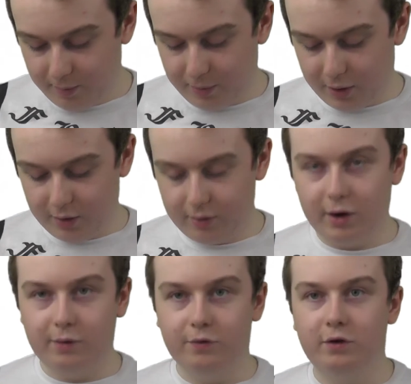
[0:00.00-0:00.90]
But
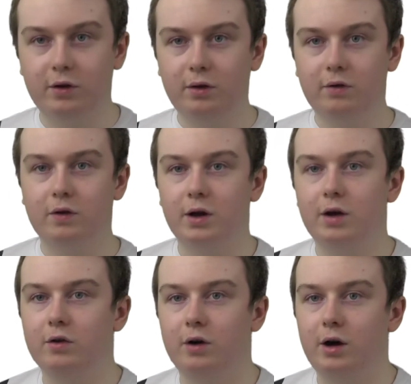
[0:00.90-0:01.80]
I've seen these in
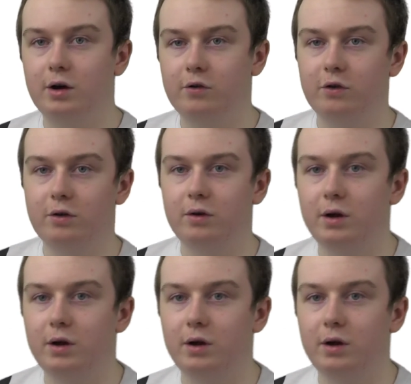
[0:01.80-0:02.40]
action